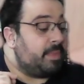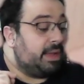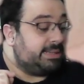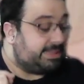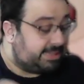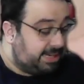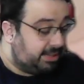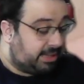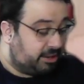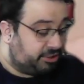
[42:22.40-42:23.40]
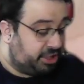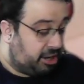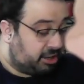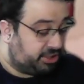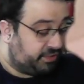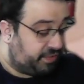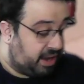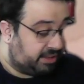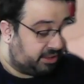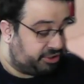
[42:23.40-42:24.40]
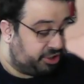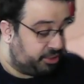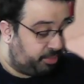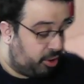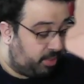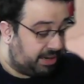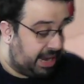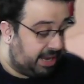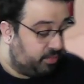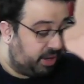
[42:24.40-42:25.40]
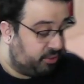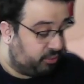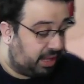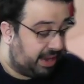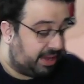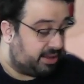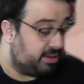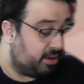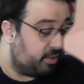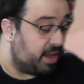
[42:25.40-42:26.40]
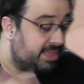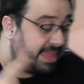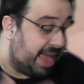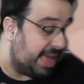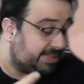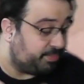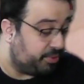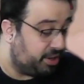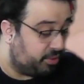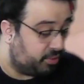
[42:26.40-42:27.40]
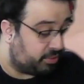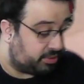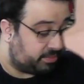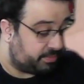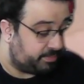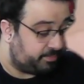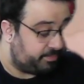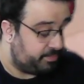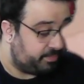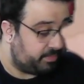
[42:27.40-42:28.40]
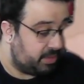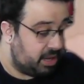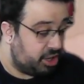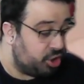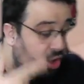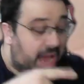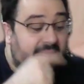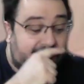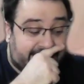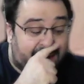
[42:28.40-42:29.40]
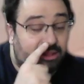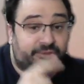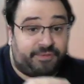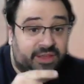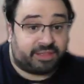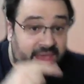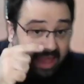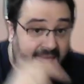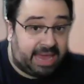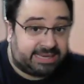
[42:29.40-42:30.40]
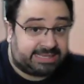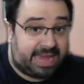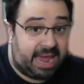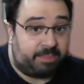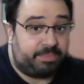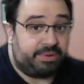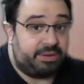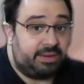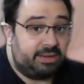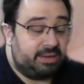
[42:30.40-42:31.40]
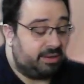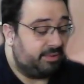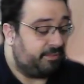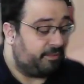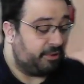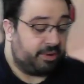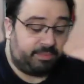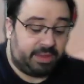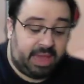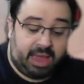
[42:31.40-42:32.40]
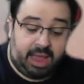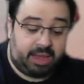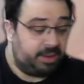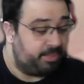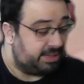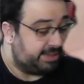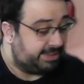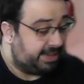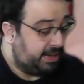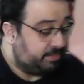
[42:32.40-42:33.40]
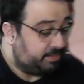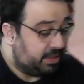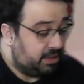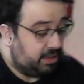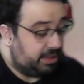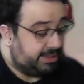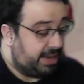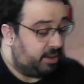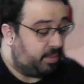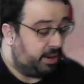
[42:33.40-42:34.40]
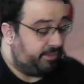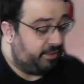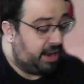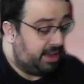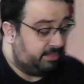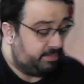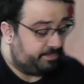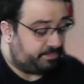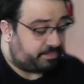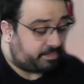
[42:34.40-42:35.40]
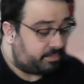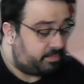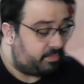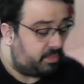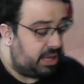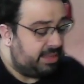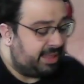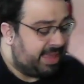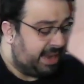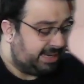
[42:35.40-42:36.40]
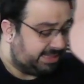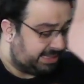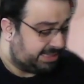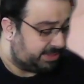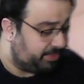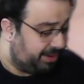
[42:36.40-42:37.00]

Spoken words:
Steel Energy cards you find there to your Pokemon any way you like. Okay, that's pretty cool. You got to get that on the field like ASAP. Yeah, I'm going to put that aside because I don't want to forget that exists.